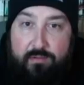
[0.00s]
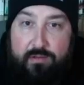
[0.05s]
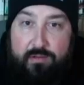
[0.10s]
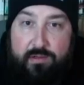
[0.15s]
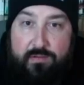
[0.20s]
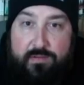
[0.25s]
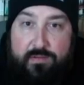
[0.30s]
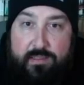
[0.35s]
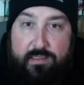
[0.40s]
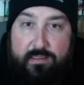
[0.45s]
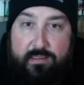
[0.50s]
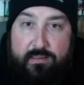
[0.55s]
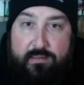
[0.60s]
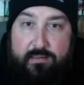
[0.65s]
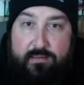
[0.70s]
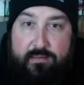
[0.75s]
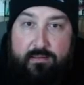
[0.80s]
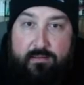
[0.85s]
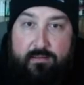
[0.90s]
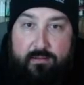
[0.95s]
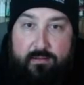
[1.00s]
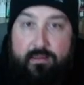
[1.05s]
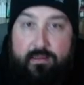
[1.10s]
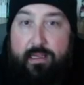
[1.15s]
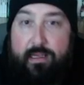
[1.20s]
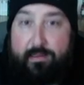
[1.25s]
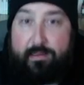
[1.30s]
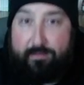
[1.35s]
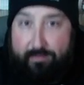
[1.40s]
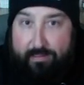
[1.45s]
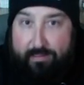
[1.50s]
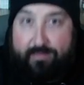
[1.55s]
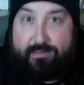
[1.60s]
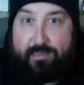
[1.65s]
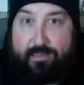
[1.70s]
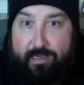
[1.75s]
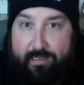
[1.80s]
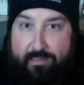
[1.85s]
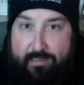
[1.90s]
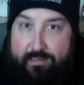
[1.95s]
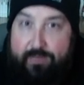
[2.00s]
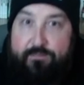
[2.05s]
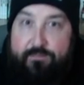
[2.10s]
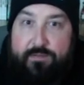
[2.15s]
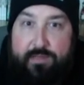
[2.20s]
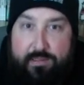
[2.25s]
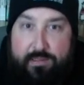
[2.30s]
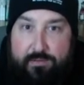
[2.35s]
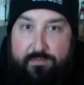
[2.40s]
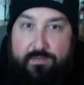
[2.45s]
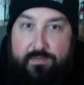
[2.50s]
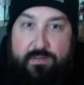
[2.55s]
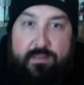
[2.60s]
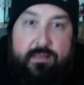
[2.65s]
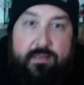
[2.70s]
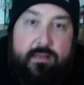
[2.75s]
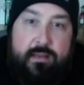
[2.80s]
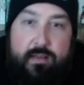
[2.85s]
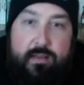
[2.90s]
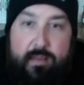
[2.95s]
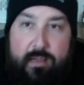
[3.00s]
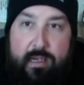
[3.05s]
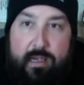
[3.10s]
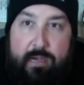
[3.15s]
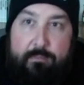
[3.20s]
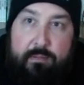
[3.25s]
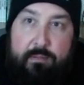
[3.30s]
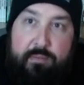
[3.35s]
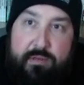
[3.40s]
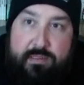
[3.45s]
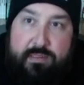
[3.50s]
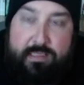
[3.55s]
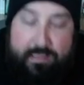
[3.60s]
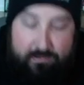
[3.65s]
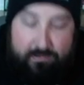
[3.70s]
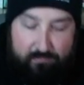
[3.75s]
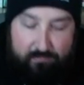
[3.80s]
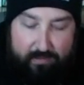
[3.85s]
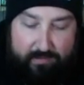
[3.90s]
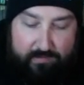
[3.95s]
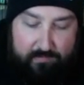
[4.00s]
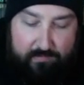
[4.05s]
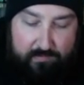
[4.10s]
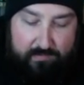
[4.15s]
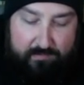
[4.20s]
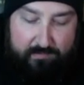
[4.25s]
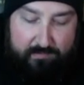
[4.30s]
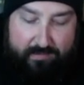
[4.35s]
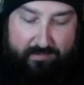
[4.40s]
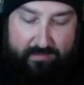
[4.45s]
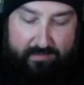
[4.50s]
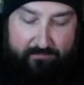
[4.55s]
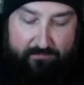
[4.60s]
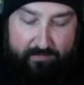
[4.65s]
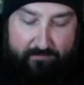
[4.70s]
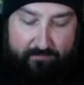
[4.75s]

use it. Okay, this I can definitely use. I'm going to put these right towards my T5